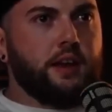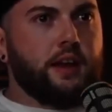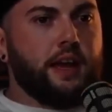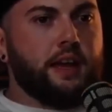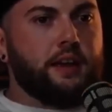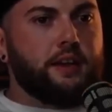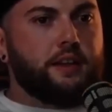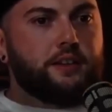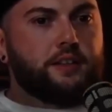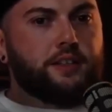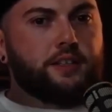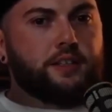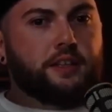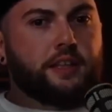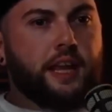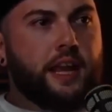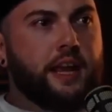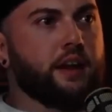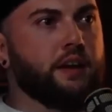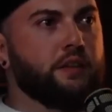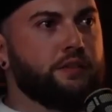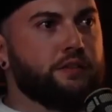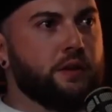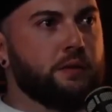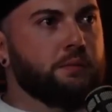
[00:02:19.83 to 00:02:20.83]
it's
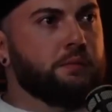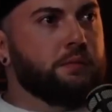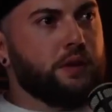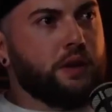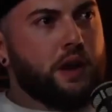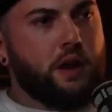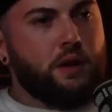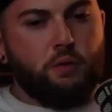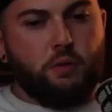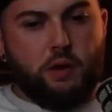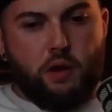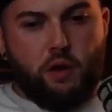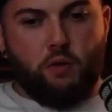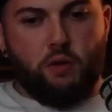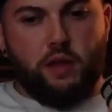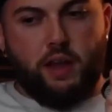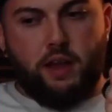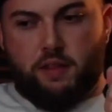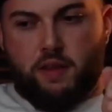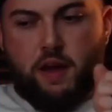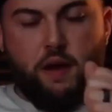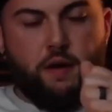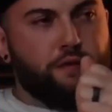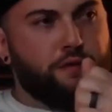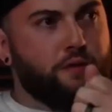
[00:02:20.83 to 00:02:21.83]
data from, you know, how we all
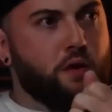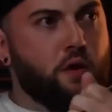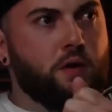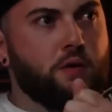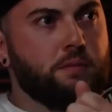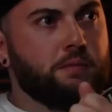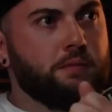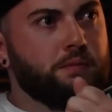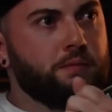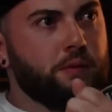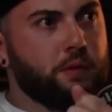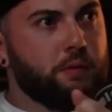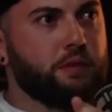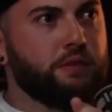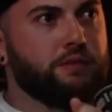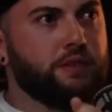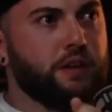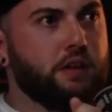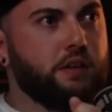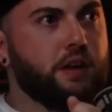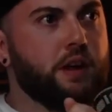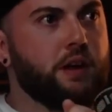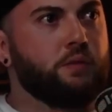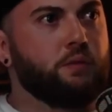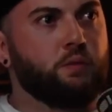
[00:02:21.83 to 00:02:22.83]
get that form that we
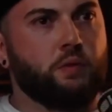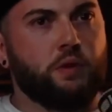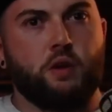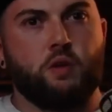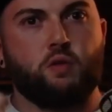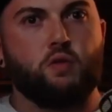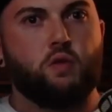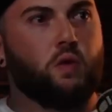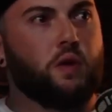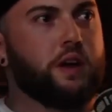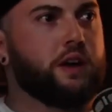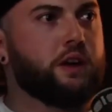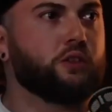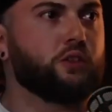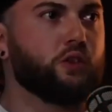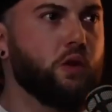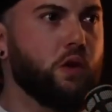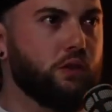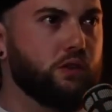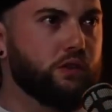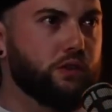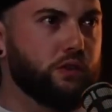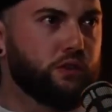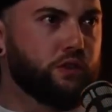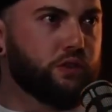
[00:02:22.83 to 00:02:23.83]
fill out and we all go to our
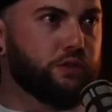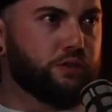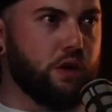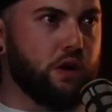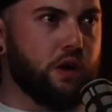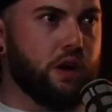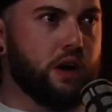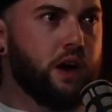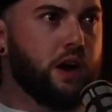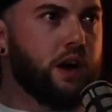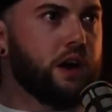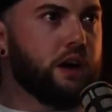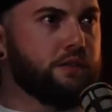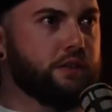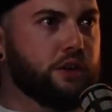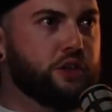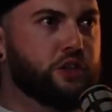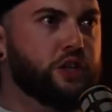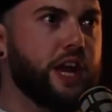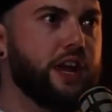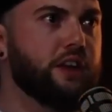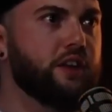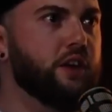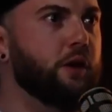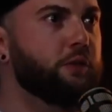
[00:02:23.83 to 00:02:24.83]
doctors for
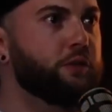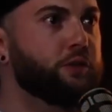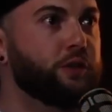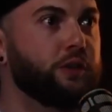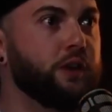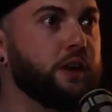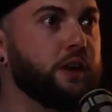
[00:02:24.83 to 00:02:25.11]
checkups.